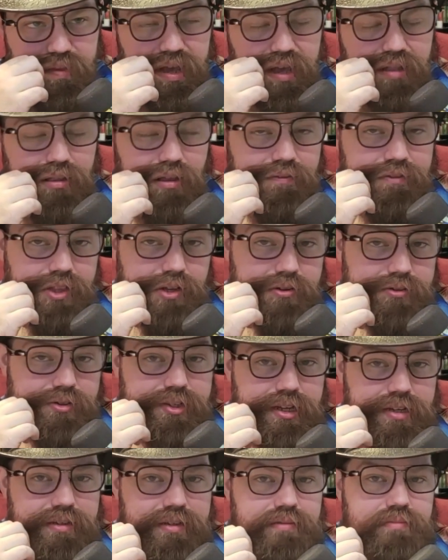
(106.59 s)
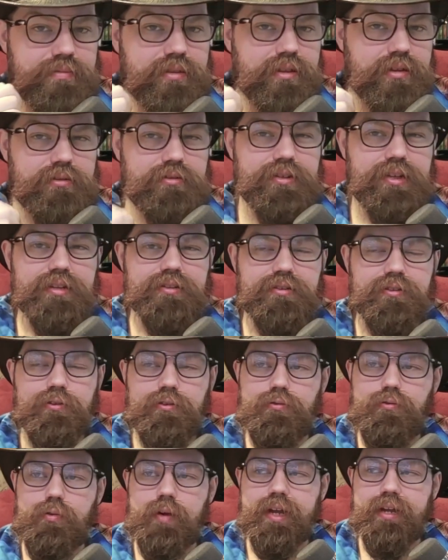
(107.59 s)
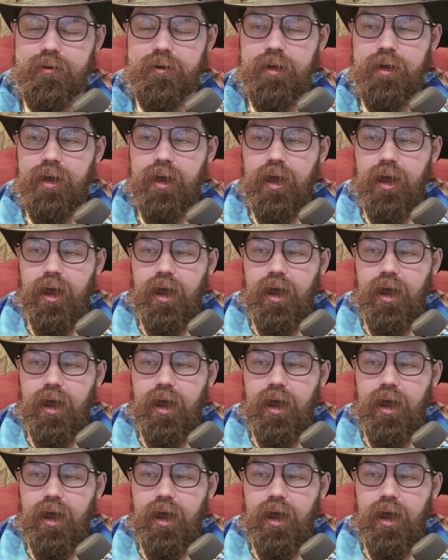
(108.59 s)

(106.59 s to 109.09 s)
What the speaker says: I love Thursdays. Thursdays are great.